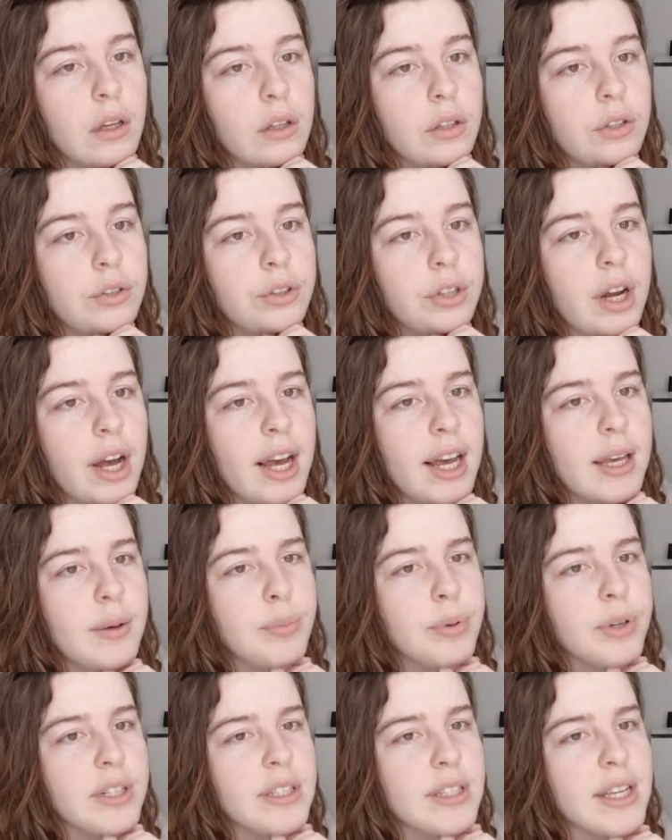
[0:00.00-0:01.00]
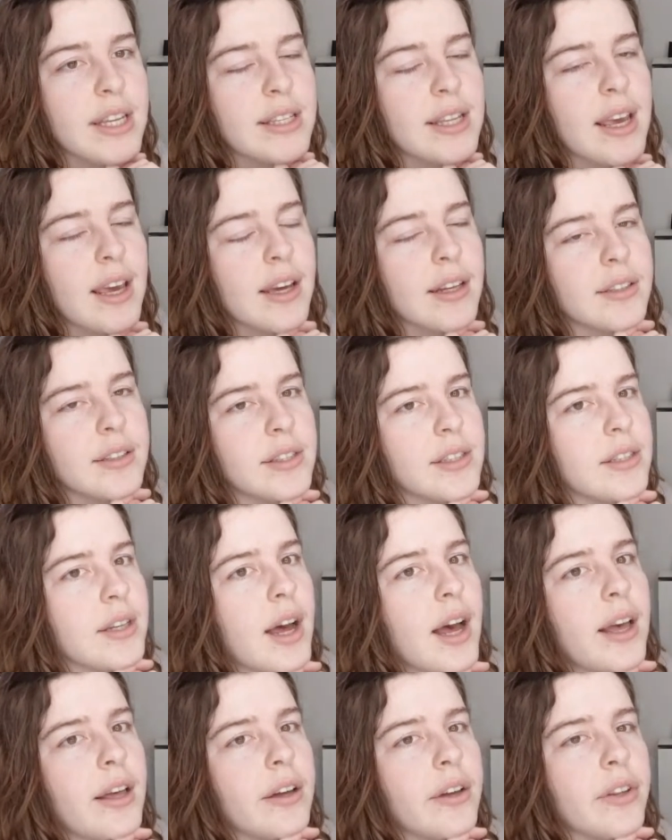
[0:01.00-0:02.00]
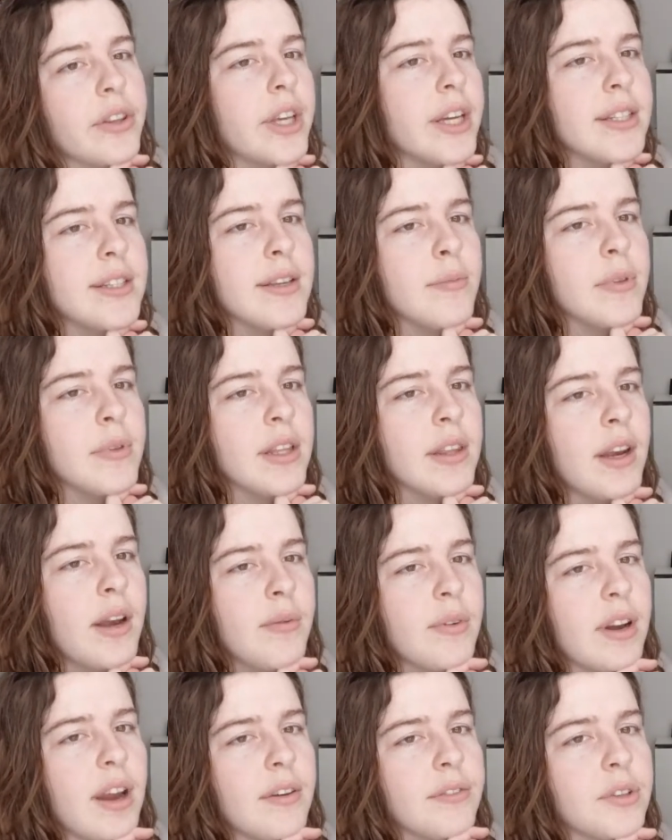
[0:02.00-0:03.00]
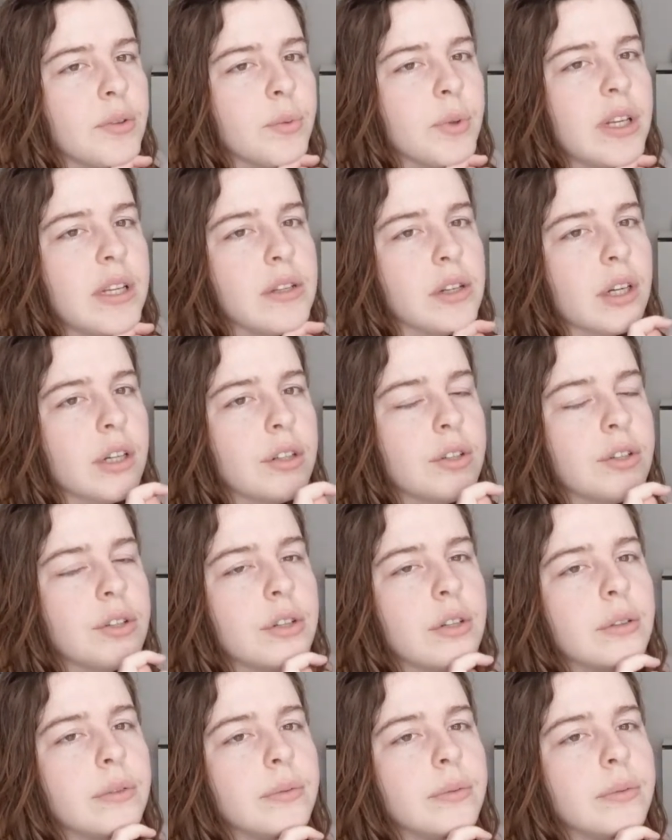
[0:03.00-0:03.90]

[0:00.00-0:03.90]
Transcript: Try Princess Anne style. That's something that I'm gonna have to research.